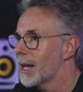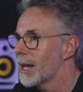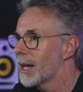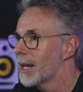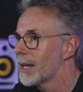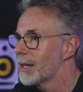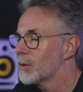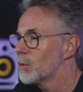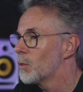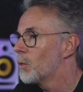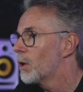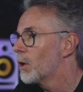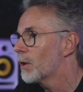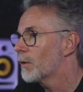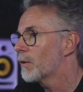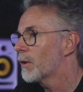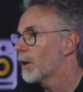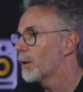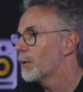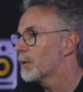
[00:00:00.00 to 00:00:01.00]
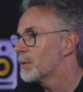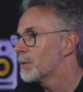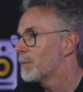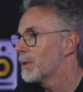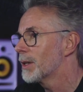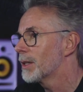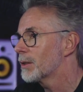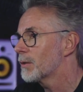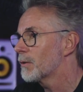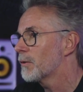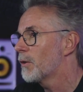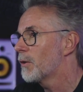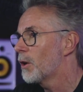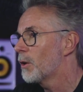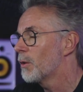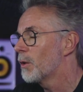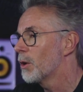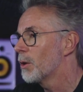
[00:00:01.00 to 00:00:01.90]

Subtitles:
and workflows built for